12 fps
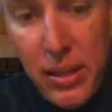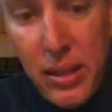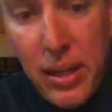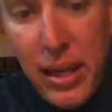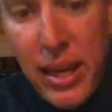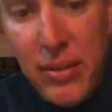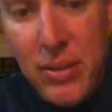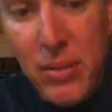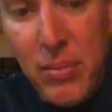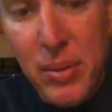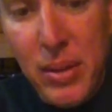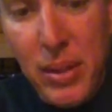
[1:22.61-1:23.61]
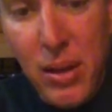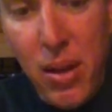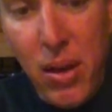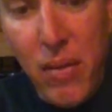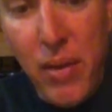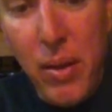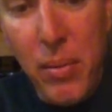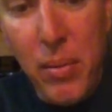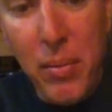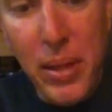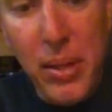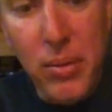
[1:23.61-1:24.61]
I have some caulk available to
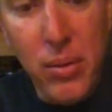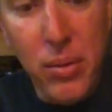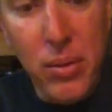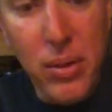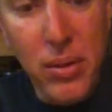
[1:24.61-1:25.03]
me through